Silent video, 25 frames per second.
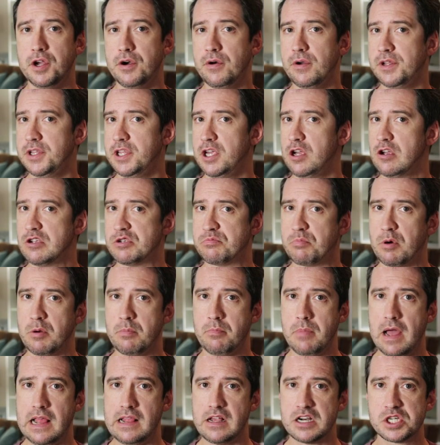to reduce
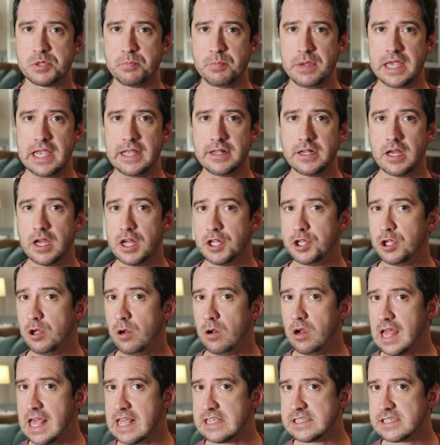propeller speed
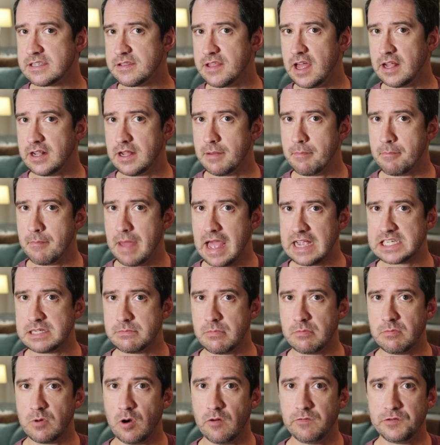to less than a
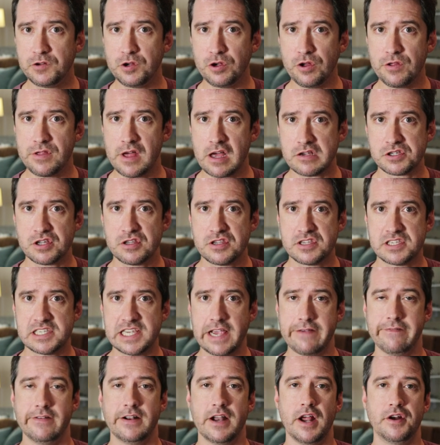maximum of
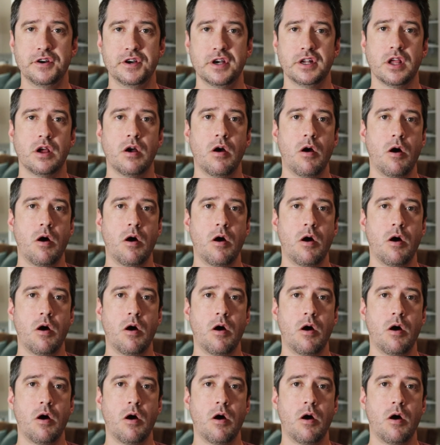2700